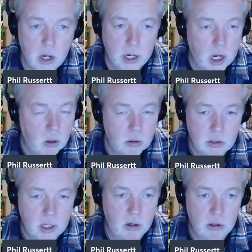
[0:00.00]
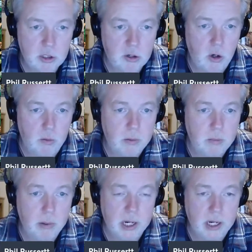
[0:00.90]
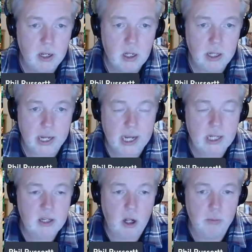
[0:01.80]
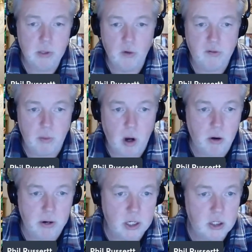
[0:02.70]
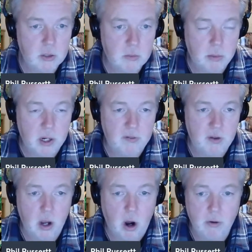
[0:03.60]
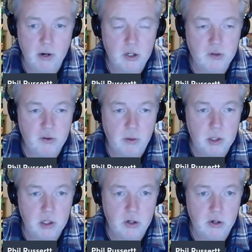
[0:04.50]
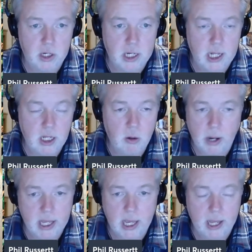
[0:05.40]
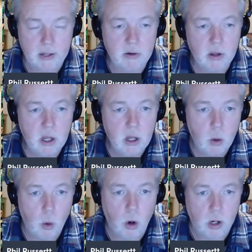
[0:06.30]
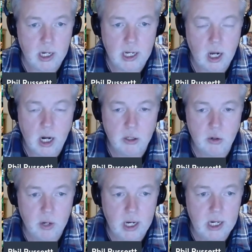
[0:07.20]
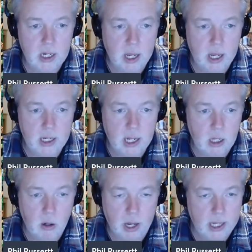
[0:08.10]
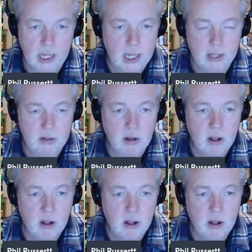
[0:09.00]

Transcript: No, they don't strobe. But like I can tell blue from orange, but if you orange from a certain yellow, I can't. Or neon green and yellow, I can't.